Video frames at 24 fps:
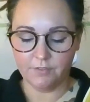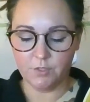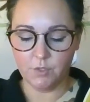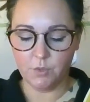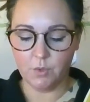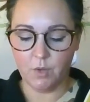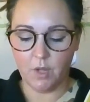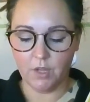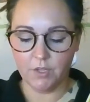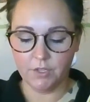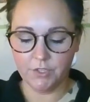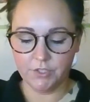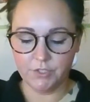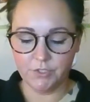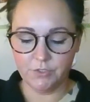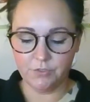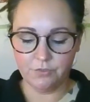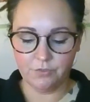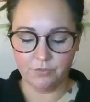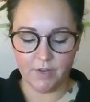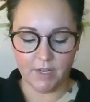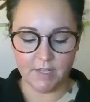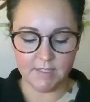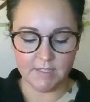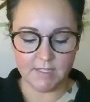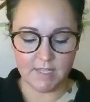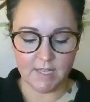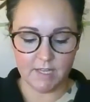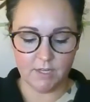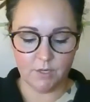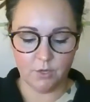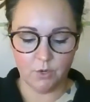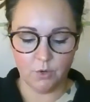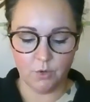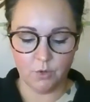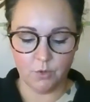to all her new friends
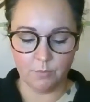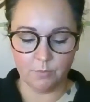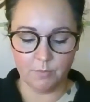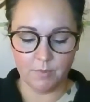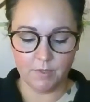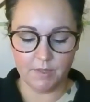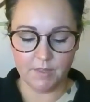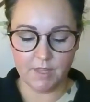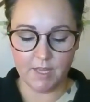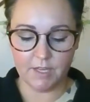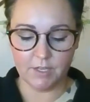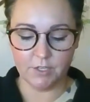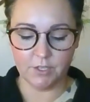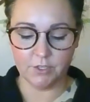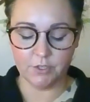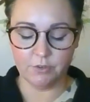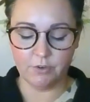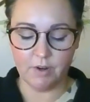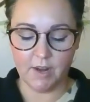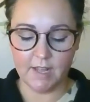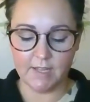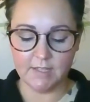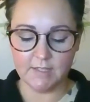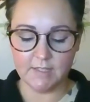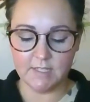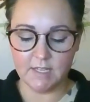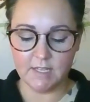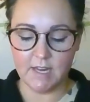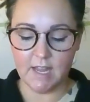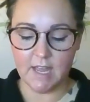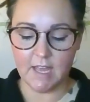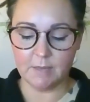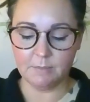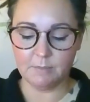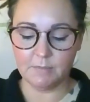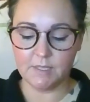at home that her grandson
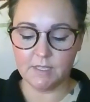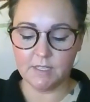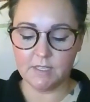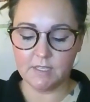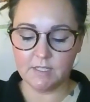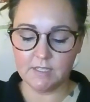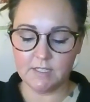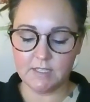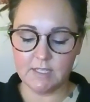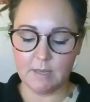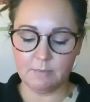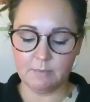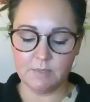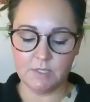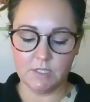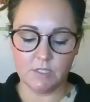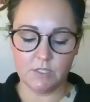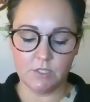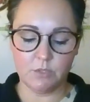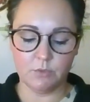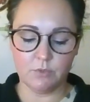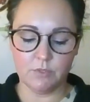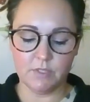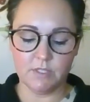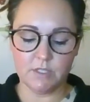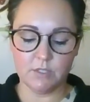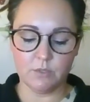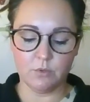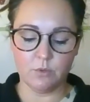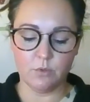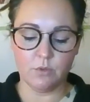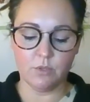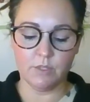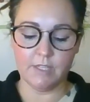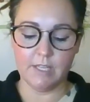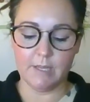had been accepted to a
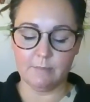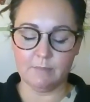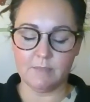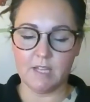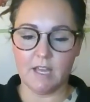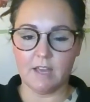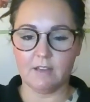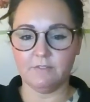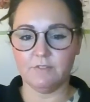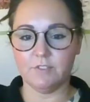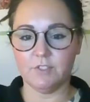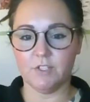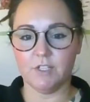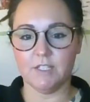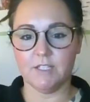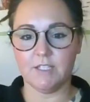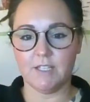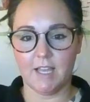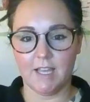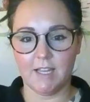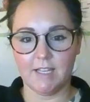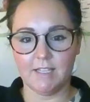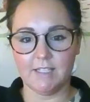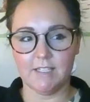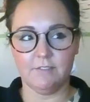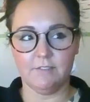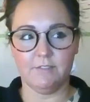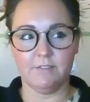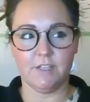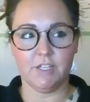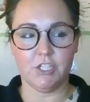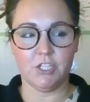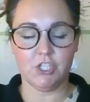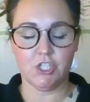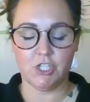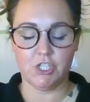school named after a
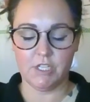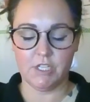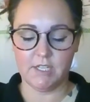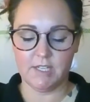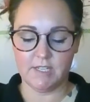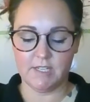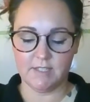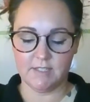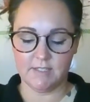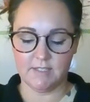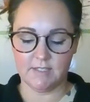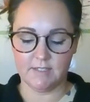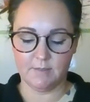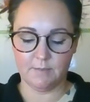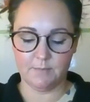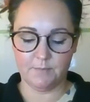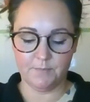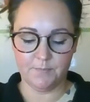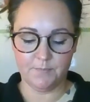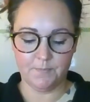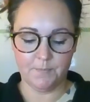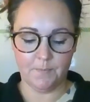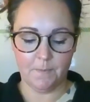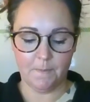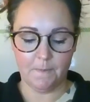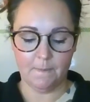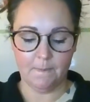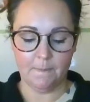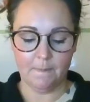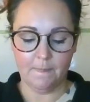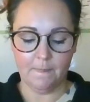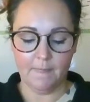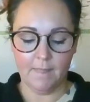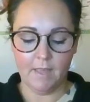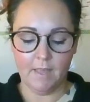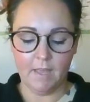scientific genius.
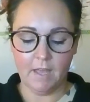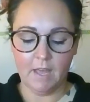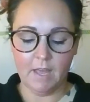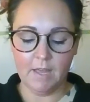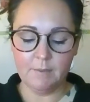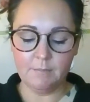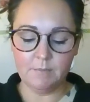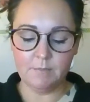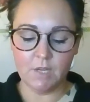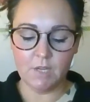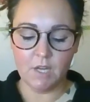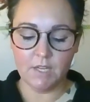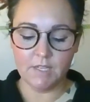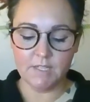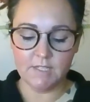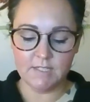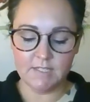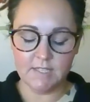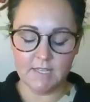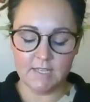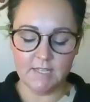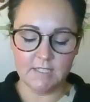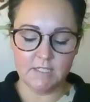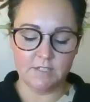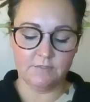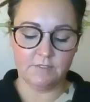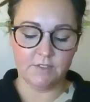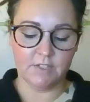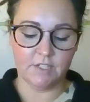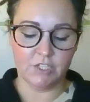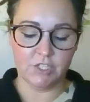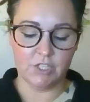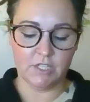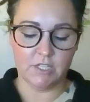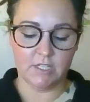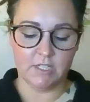I'm not a
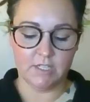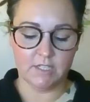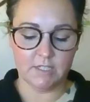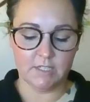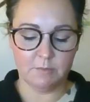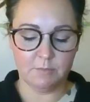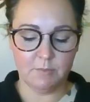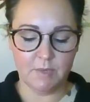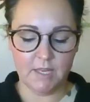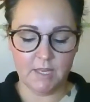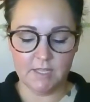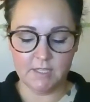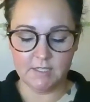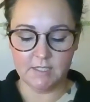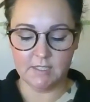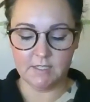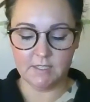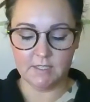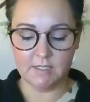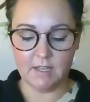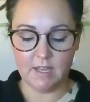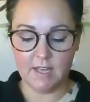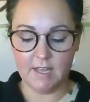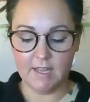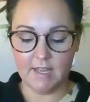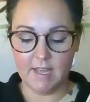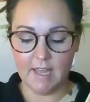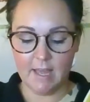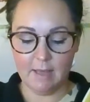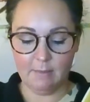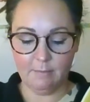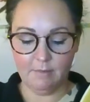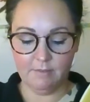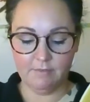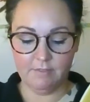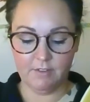scientific genius, but I
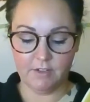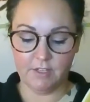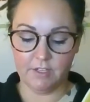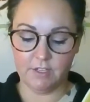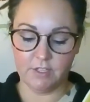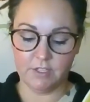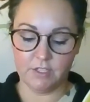am a very